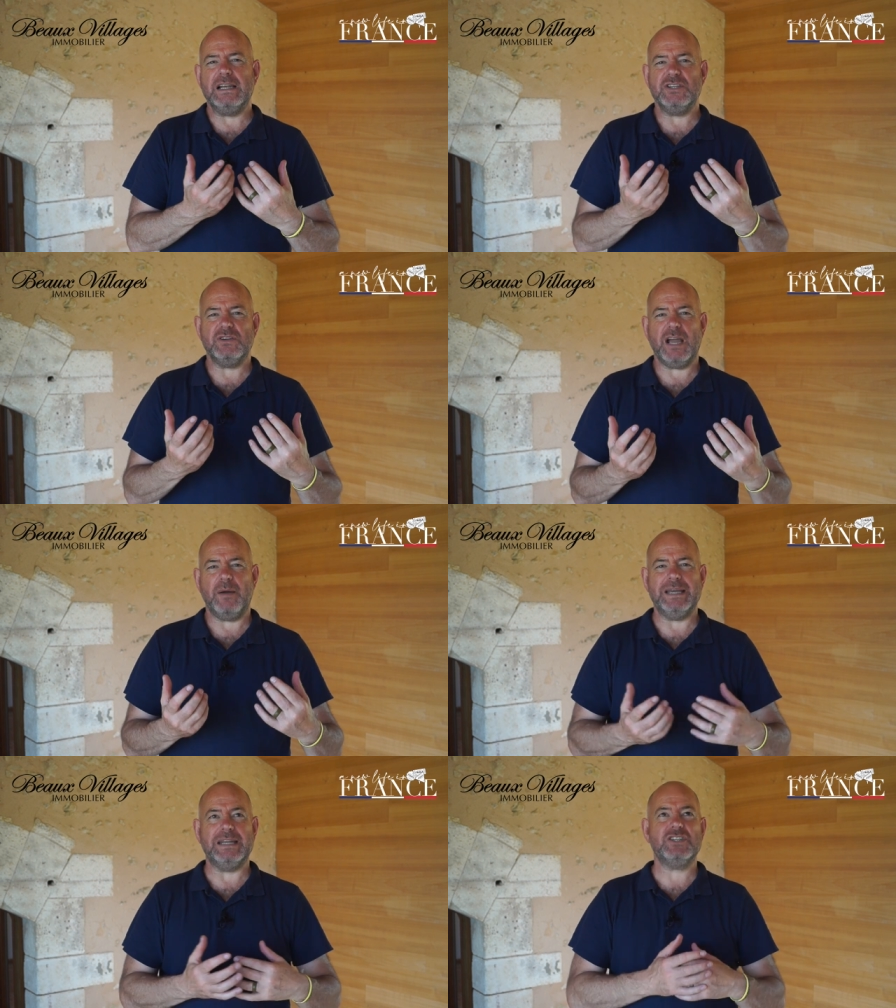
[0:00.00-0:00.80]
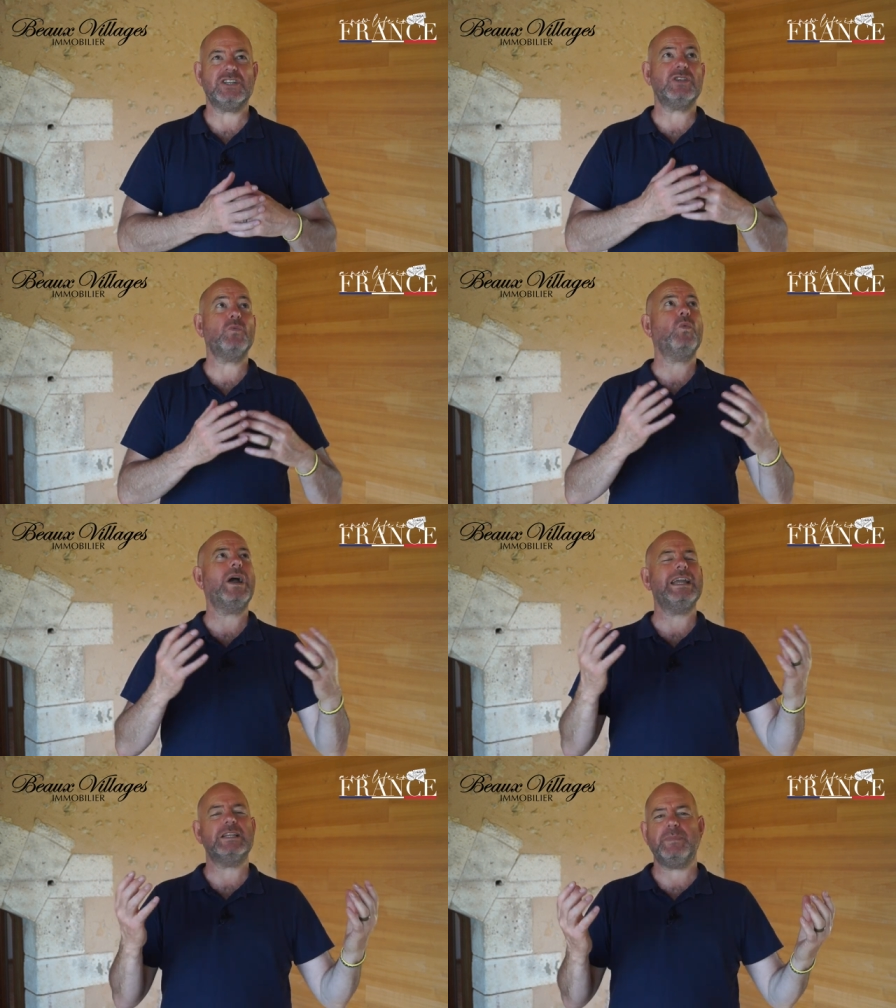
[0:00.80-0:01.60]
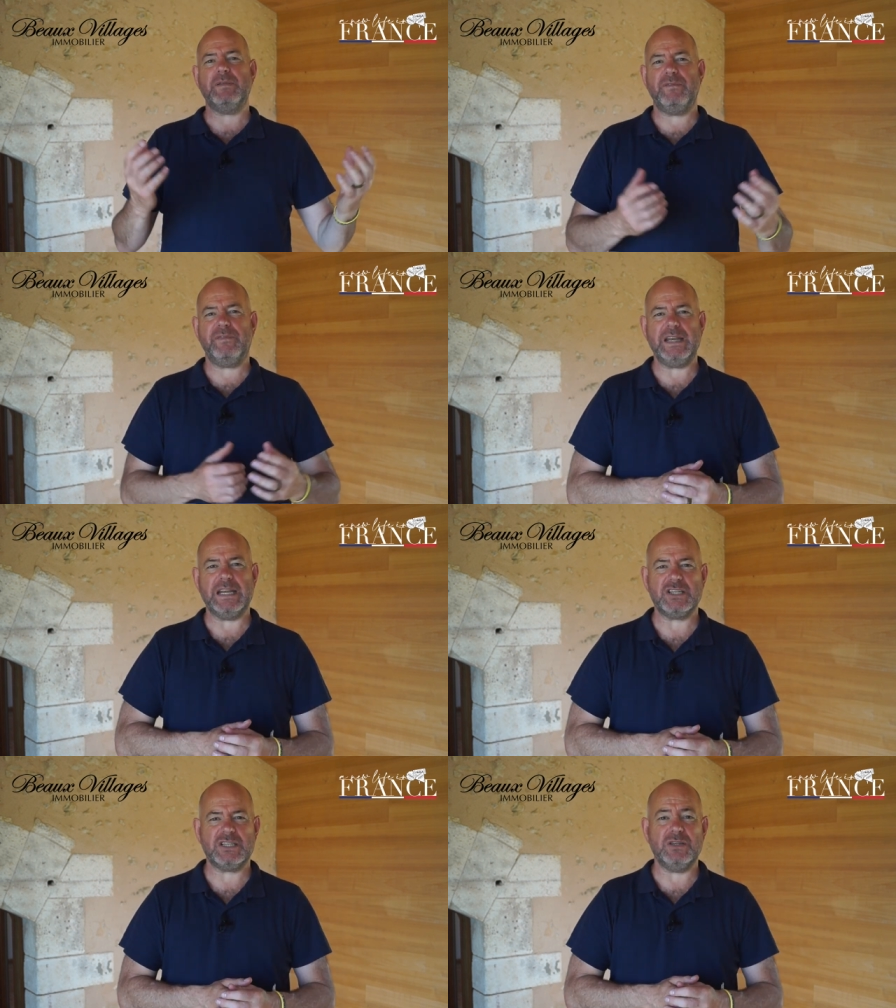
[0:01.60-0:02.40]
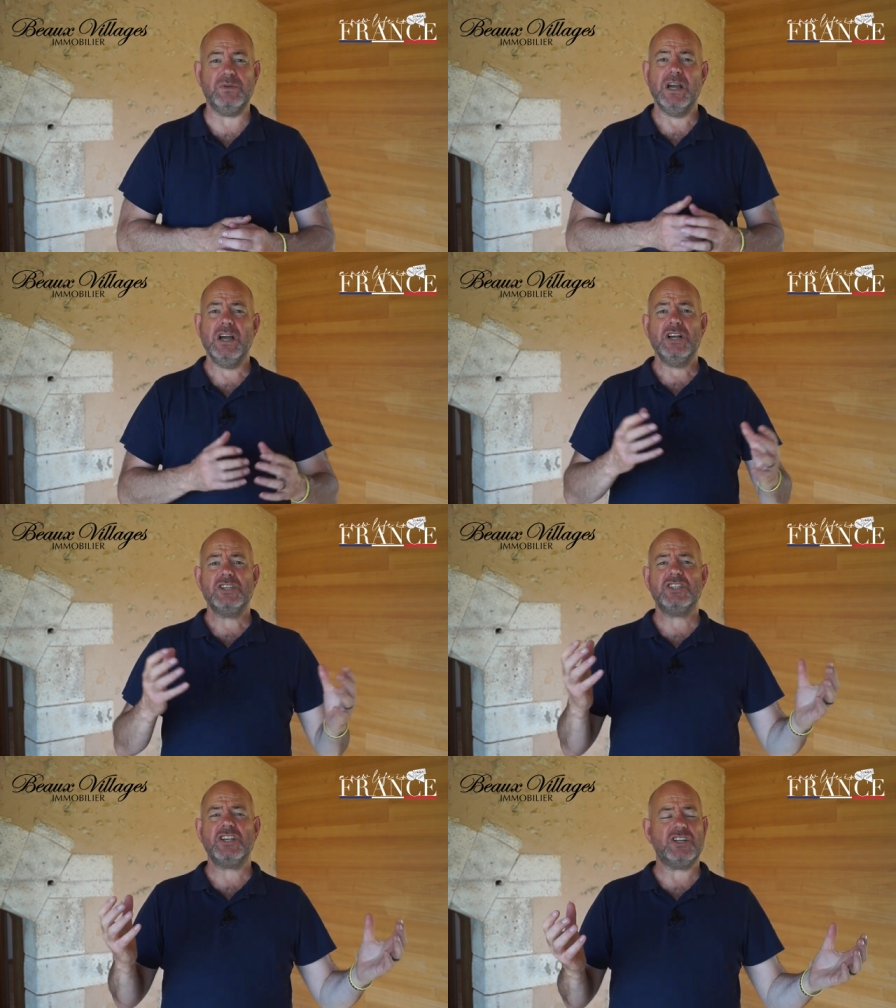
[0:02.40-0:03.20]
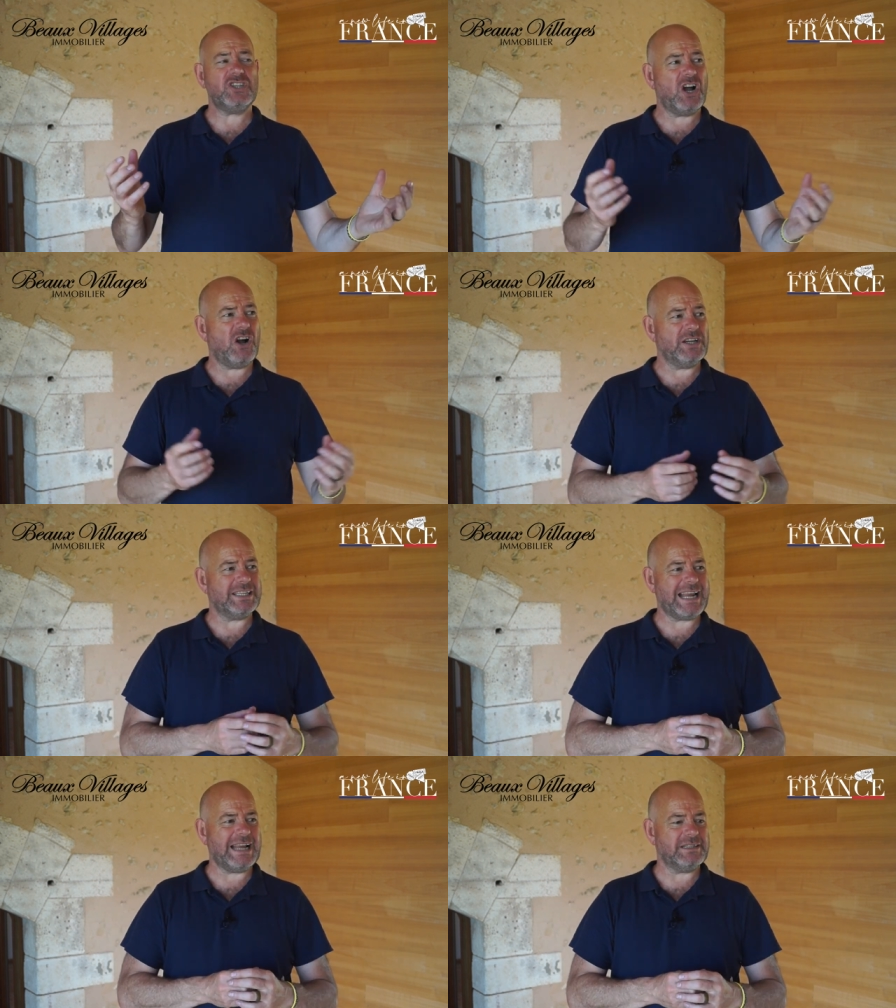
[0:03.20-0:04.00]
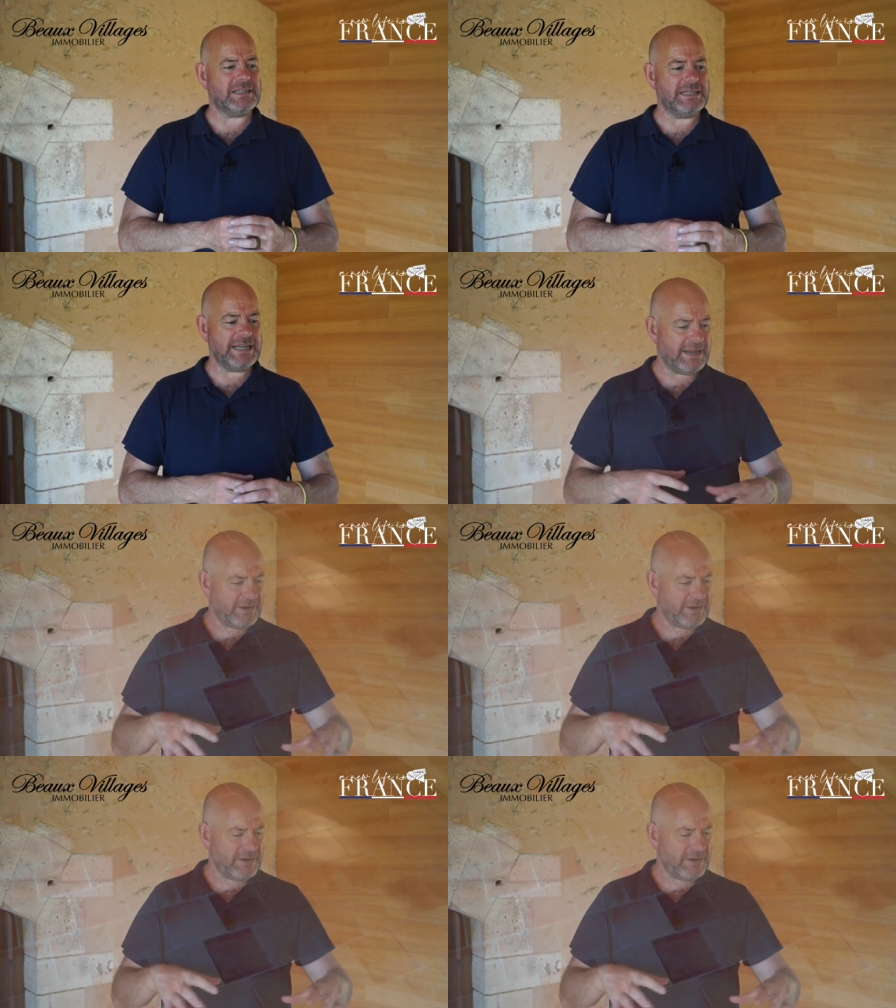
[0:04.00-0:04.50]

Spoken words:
as you come in, and just the way it's been finished to such a high standard in here.